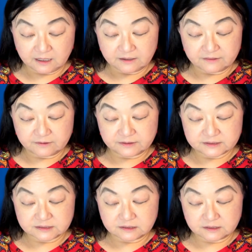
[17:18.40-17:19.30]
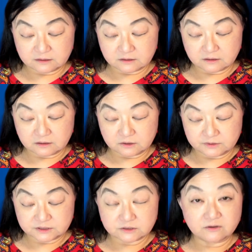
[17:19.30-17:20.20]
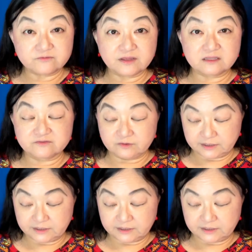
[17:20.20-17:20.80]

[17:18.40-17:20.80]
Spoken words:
"There is the little girl who is so faithful